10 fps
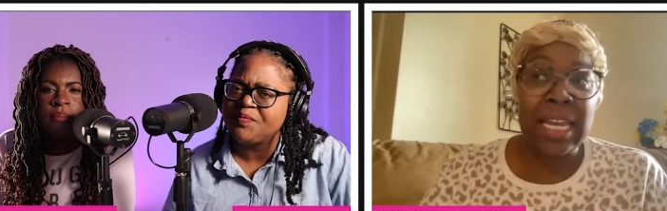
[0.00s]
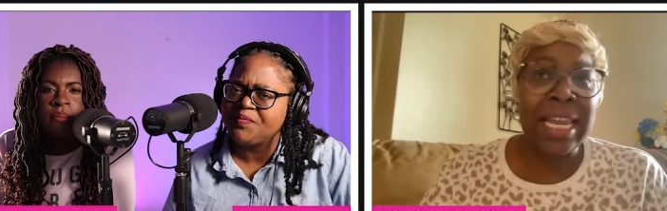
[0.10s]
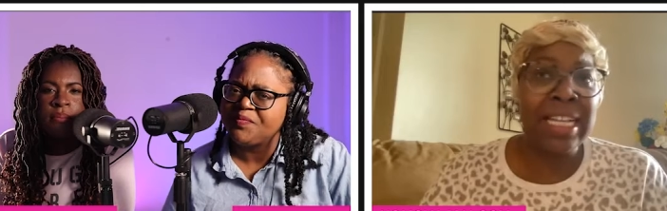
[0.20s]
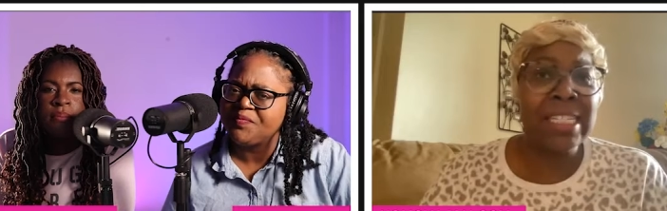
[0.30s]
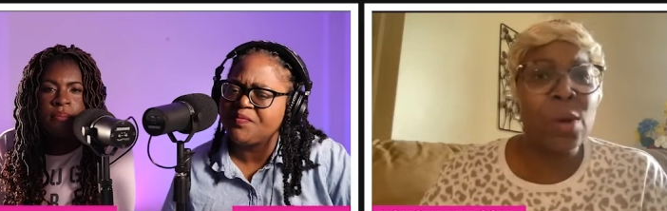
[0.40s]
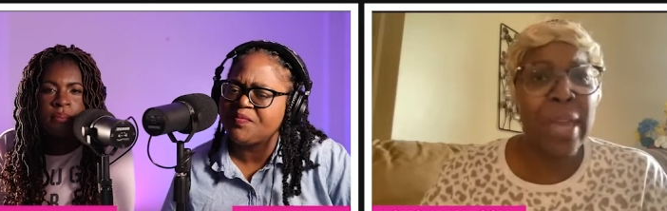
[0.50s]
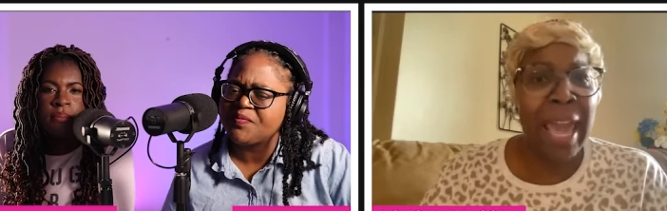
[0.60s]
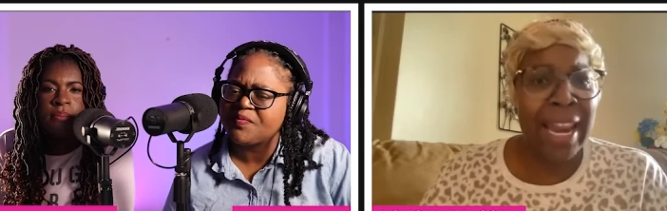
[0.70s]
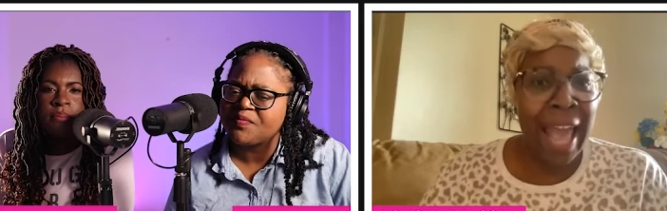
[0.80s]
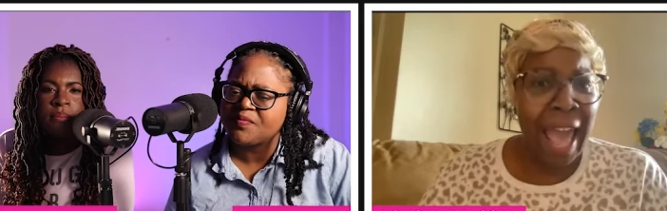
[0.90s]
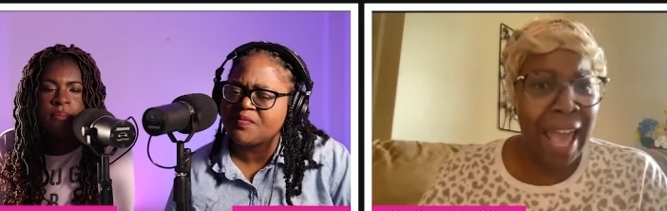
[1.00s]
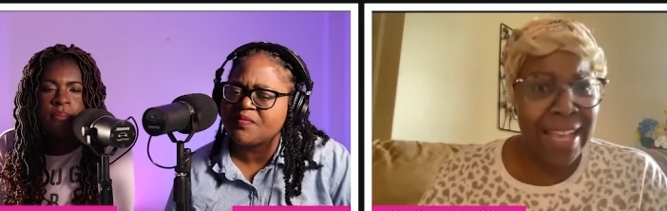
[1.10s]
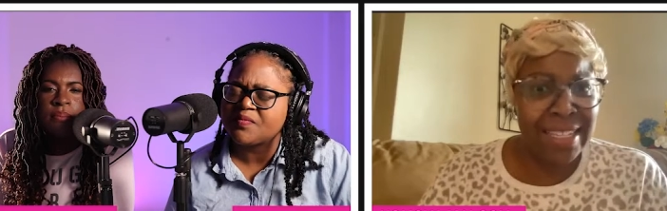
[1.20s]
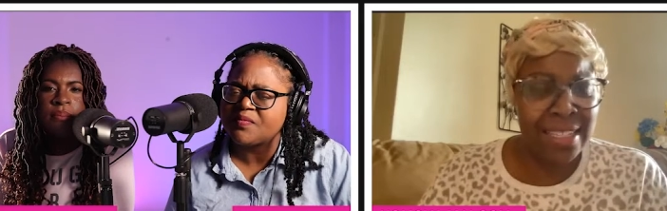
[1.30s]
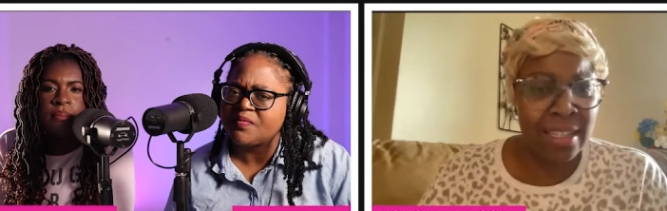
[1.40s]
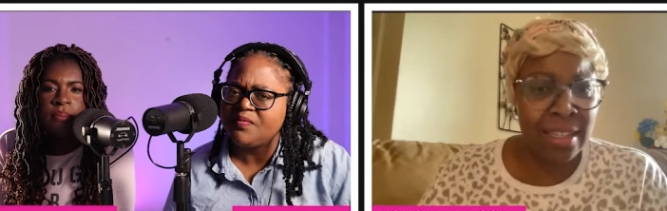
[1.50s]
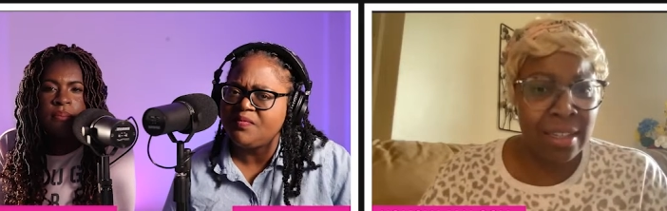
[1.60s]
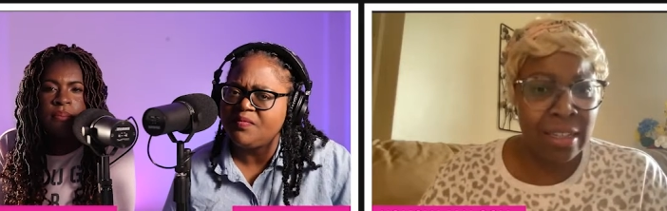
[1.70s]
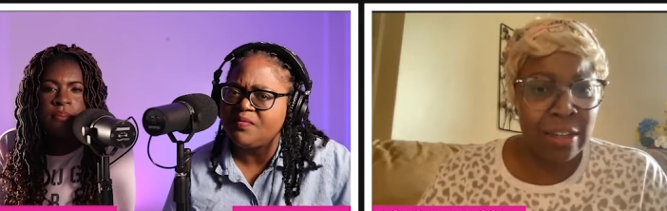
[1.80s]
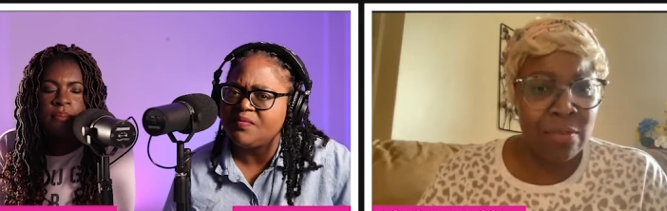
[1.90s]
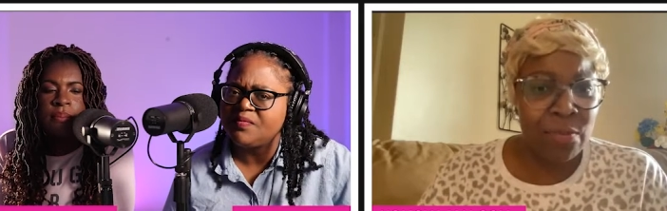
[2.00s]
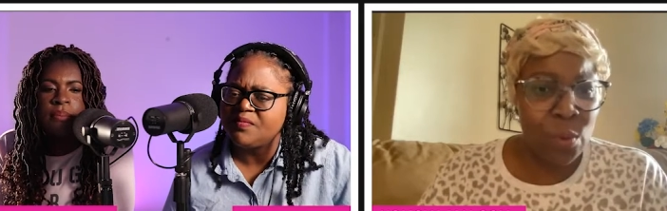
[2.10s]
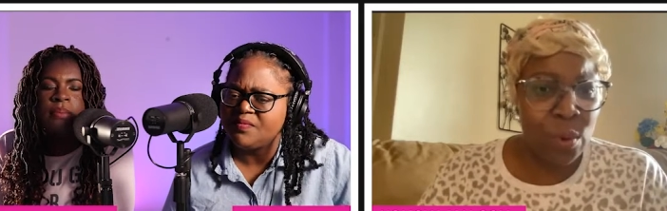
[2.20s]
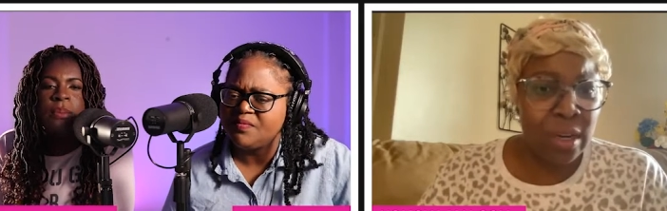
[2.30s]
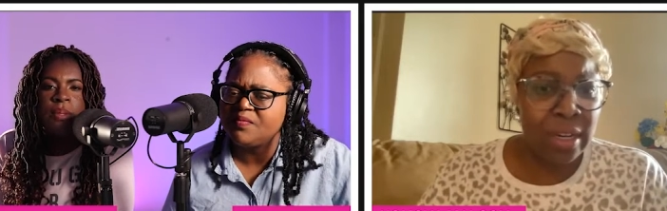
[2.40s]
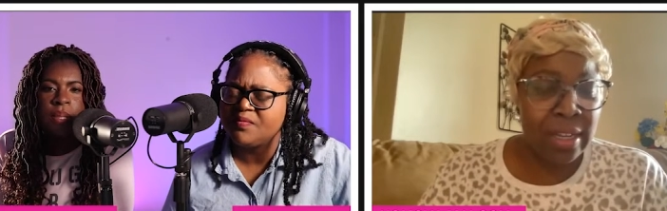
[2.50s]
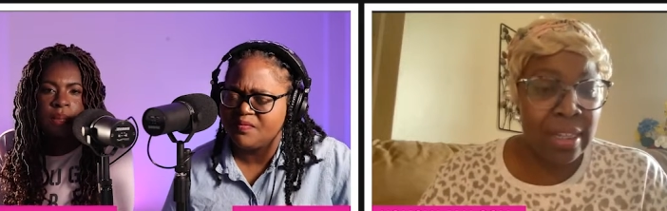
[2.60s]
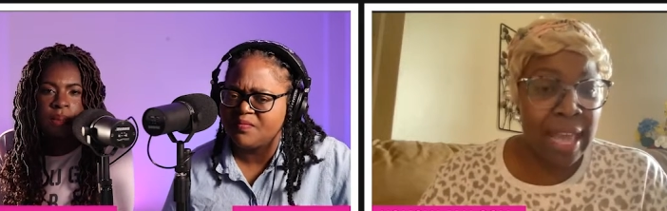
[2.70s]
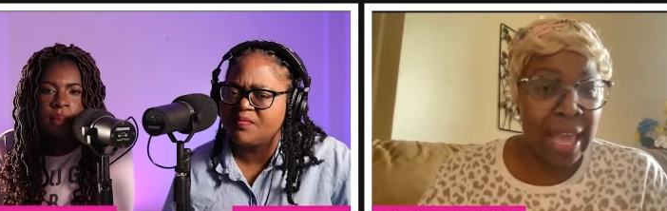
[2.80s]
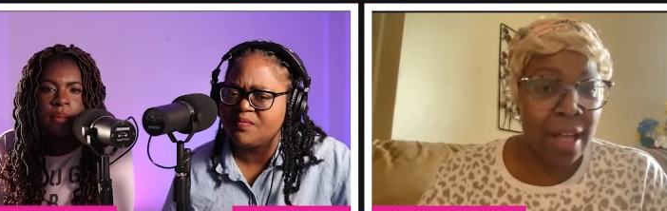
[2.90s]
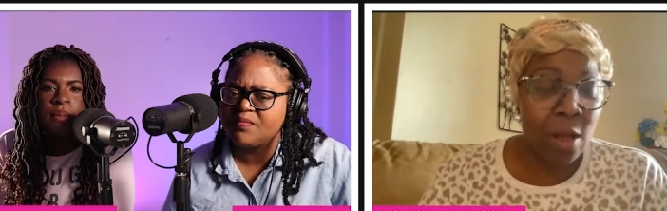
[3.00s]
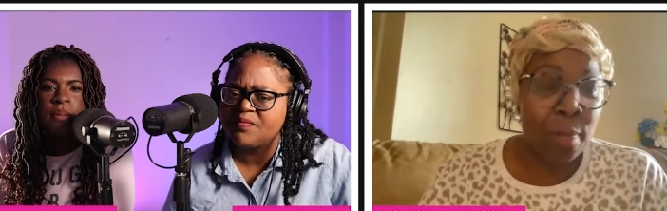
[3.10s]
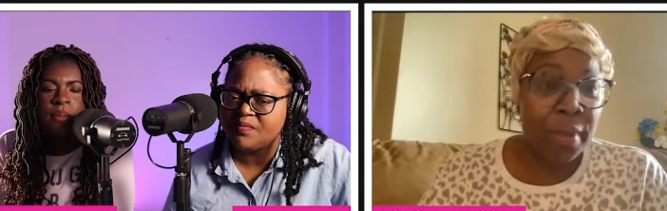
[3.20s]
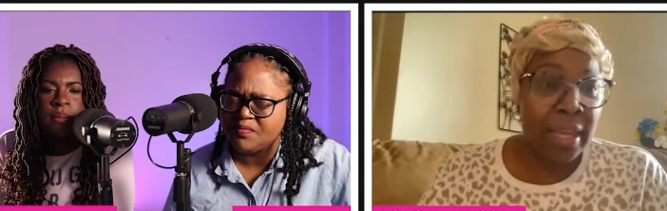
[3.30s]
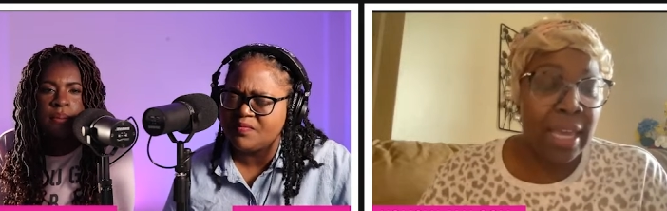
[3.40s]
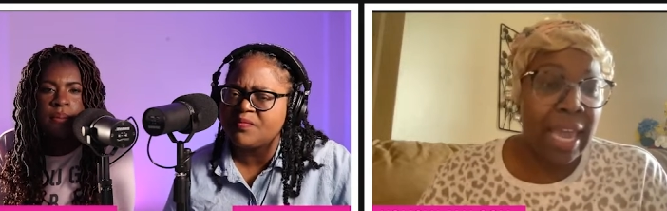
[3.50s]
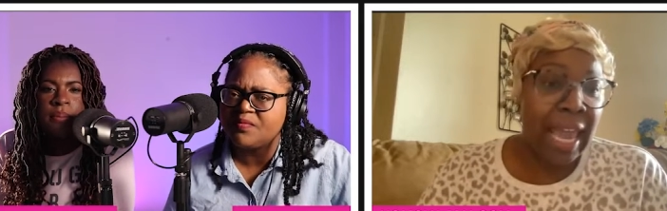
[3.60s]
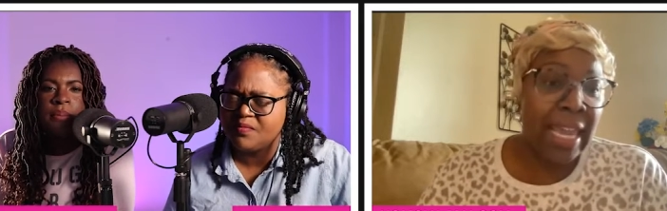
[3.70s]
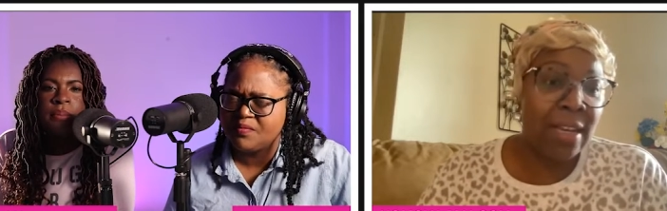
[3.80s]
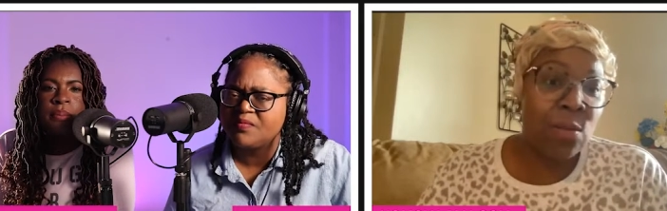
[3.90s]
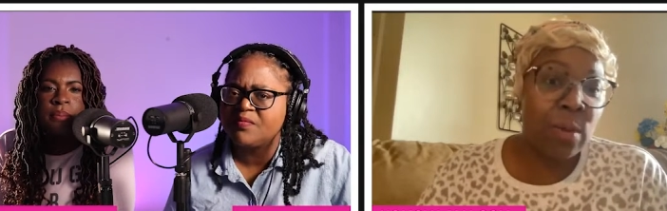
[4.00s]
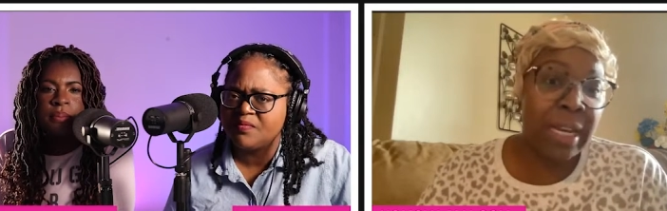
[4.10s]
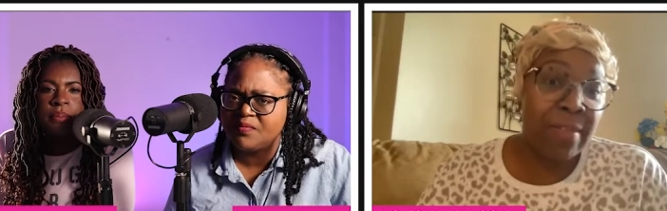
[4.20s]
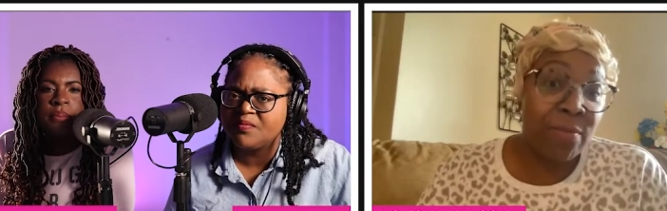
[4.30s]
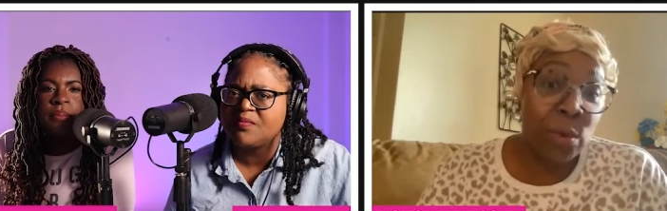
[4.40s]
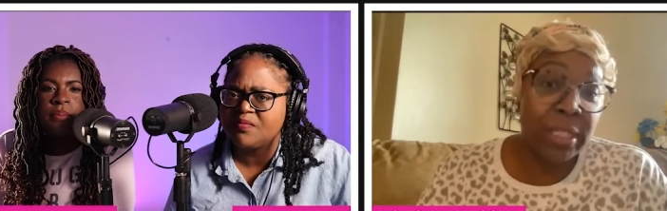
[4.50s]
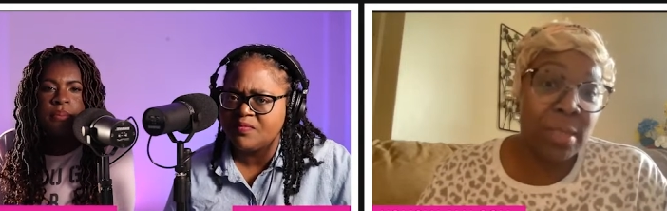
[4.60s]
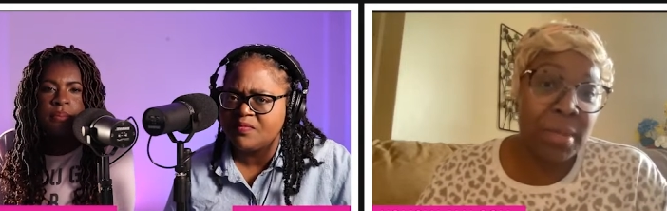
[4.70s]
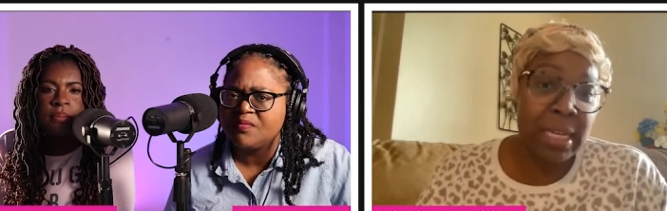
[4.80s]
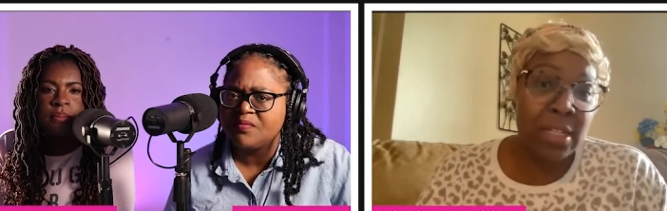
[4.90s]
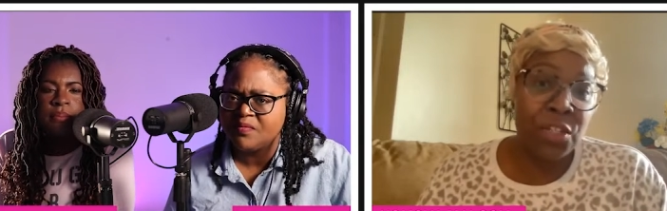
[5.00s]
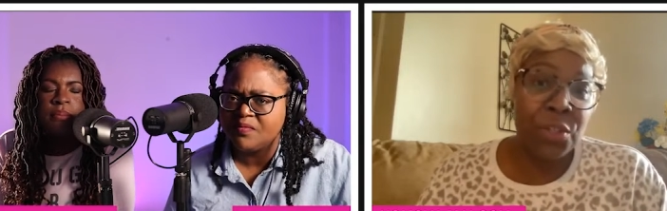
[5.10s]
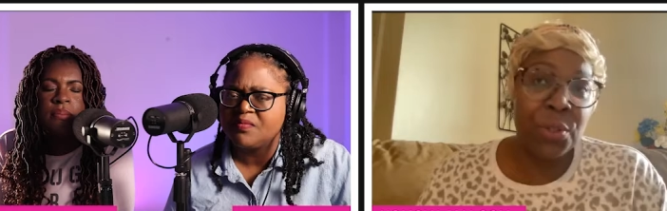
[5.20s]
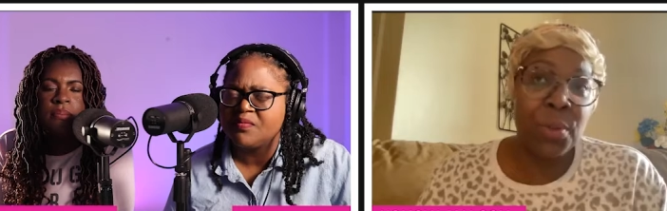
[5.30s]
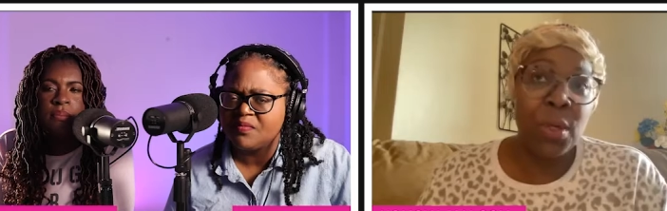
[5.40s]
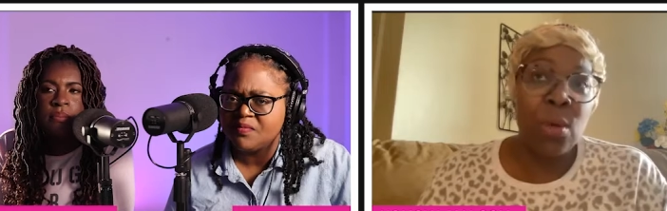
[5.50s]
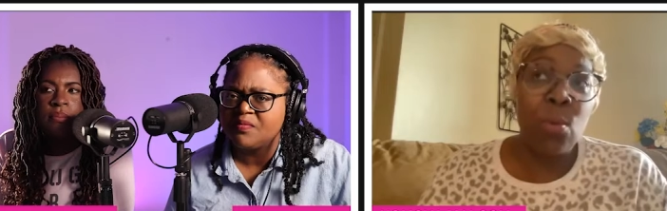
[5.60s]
Speaker 1: and and it's okay to ask for the help and what it forced me to do